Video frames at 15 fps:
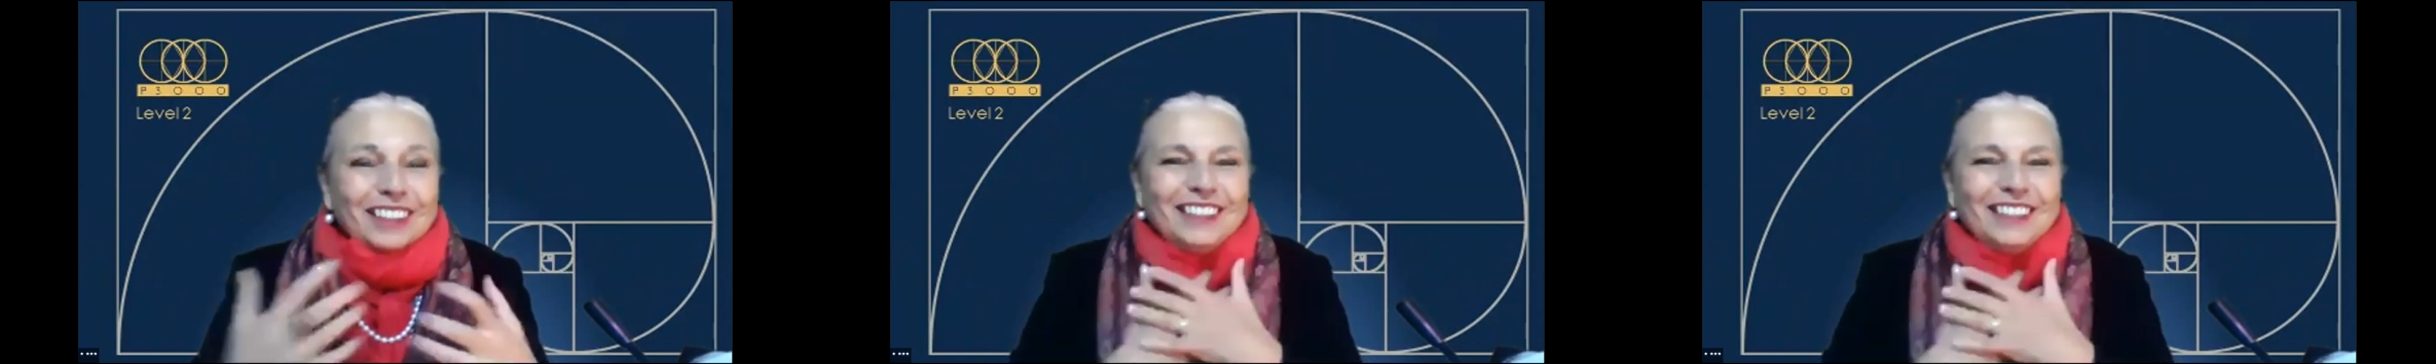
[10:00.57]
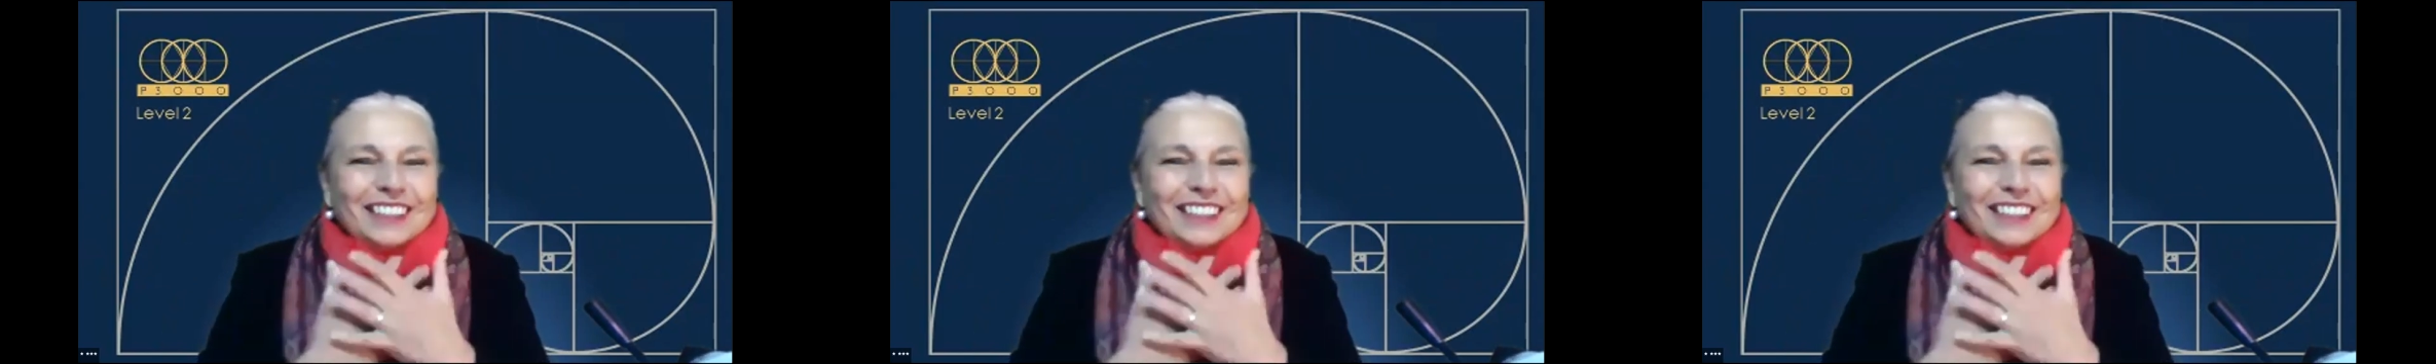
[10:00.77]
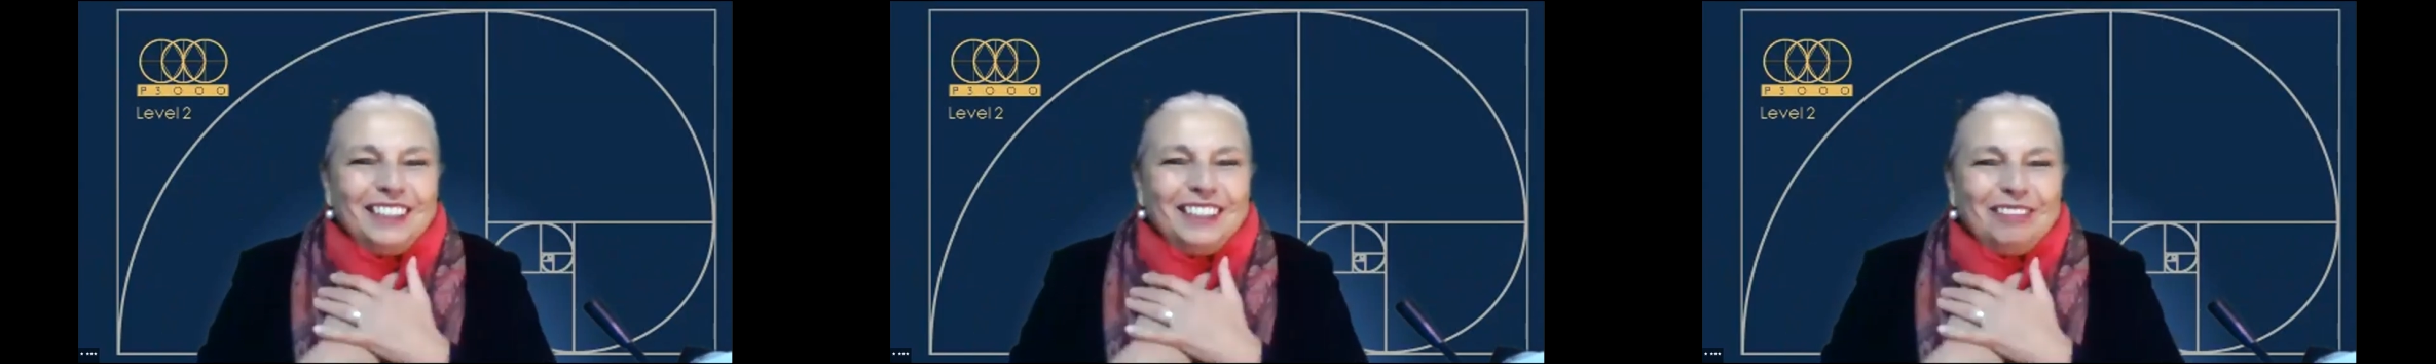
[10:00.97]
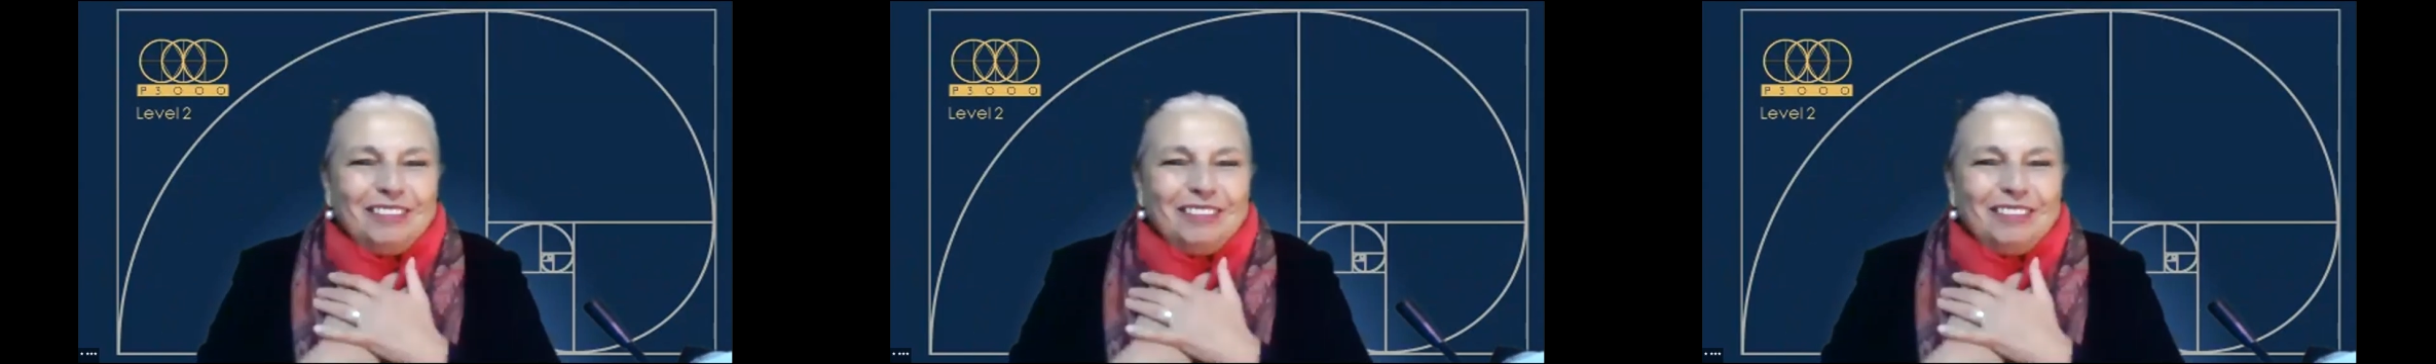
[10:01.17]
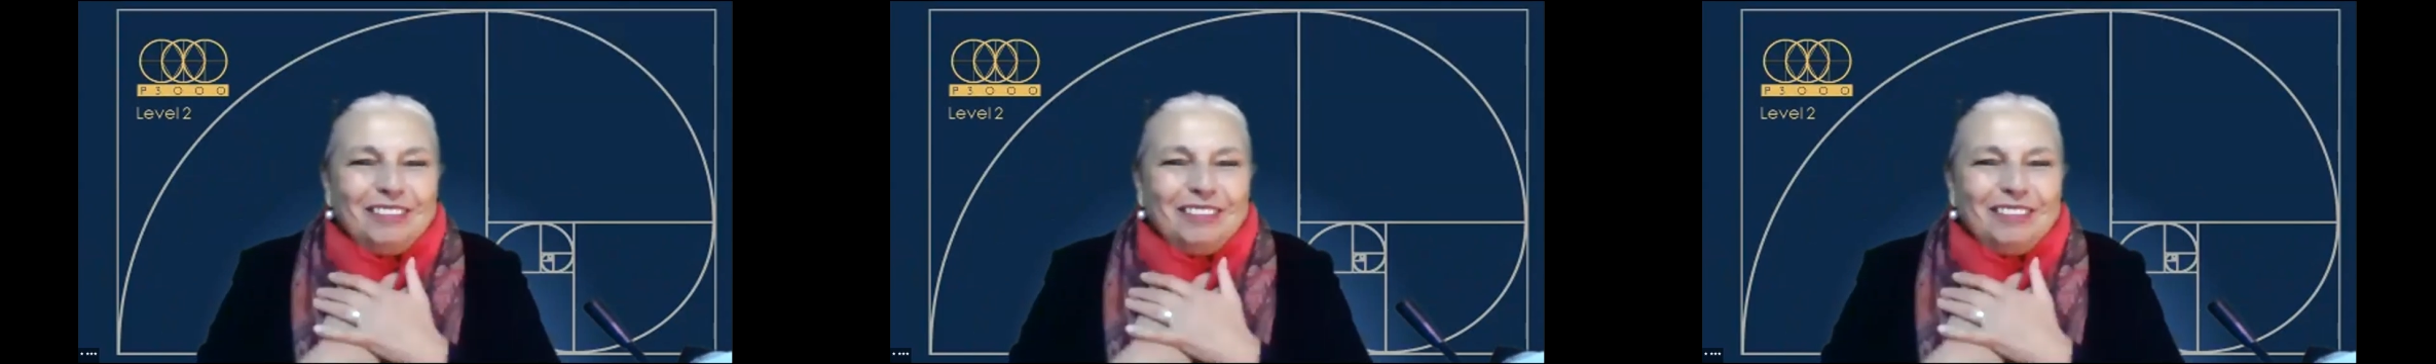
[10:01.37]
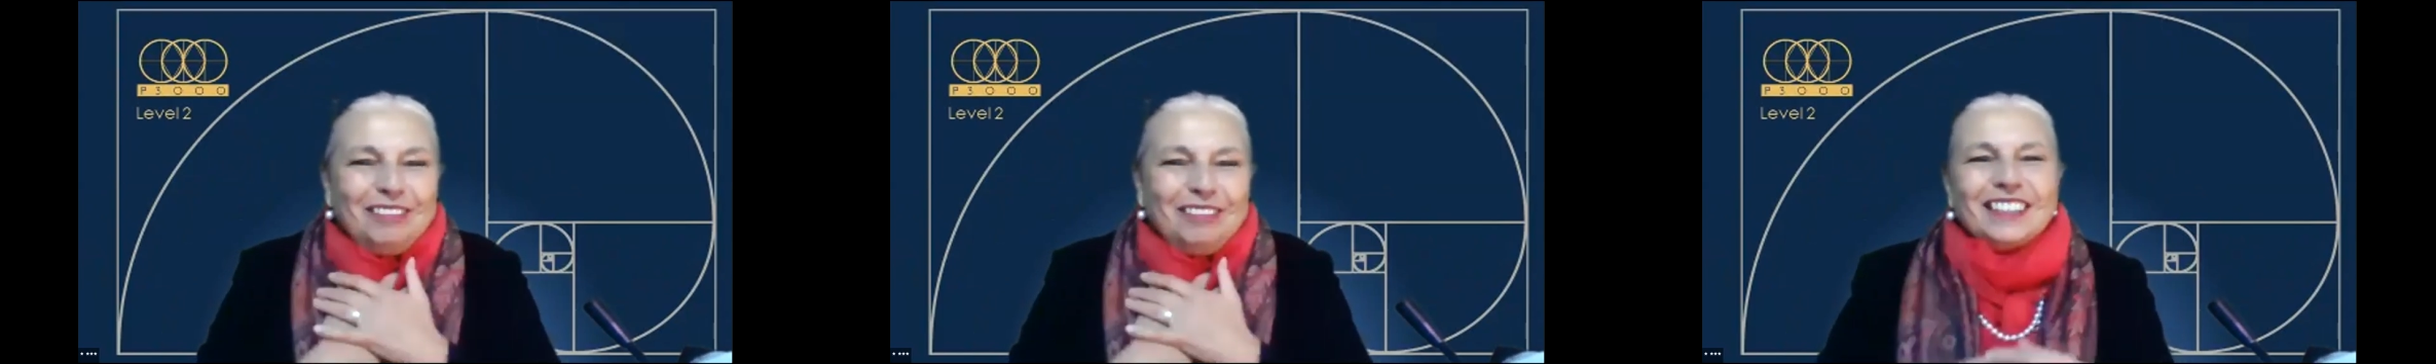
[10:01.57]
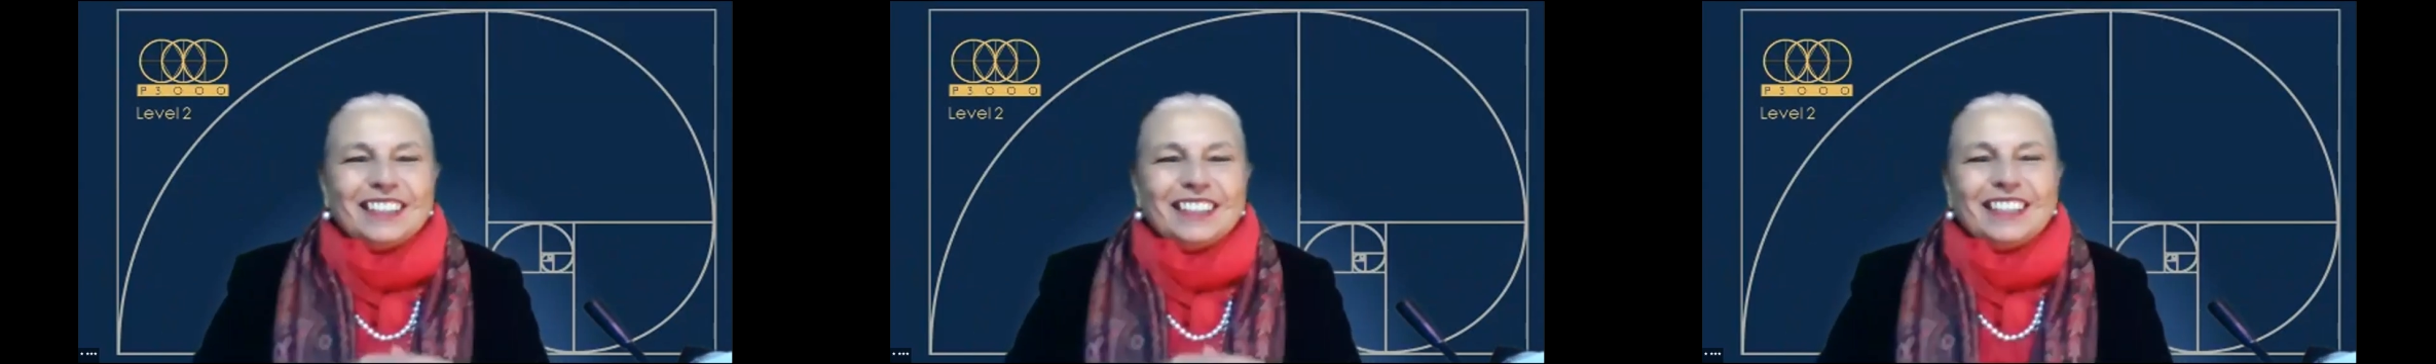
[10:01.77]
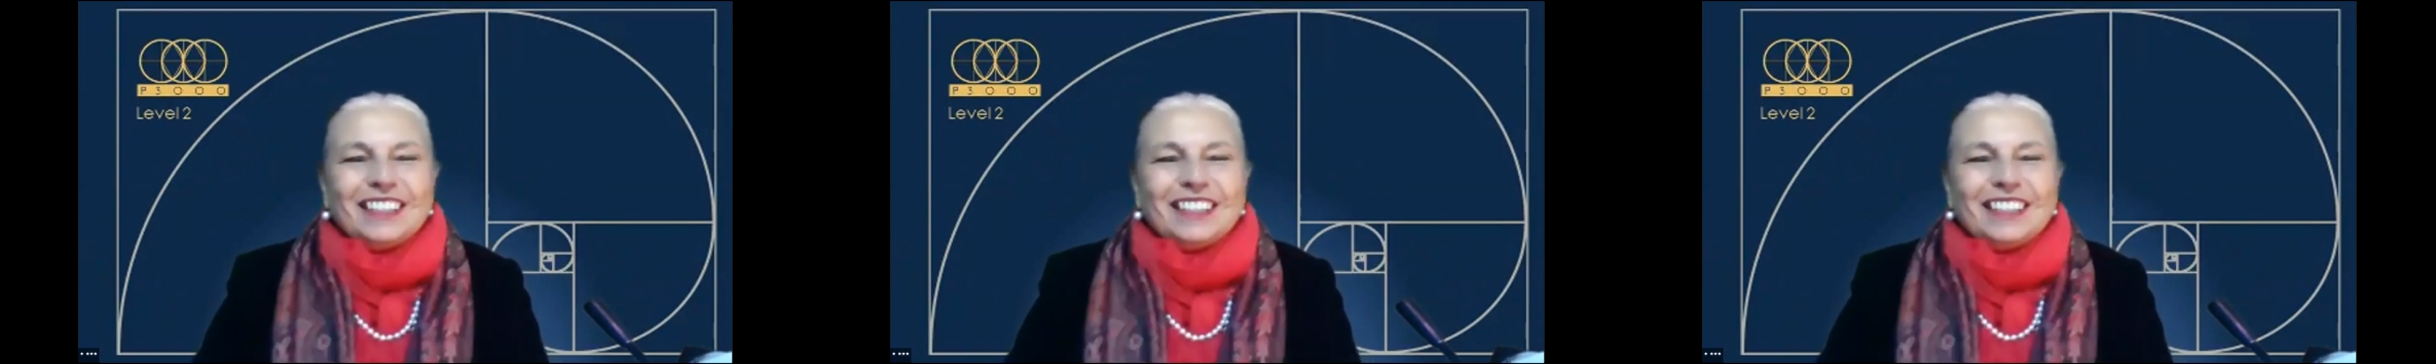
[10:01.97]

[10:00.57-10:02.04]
is the one inside.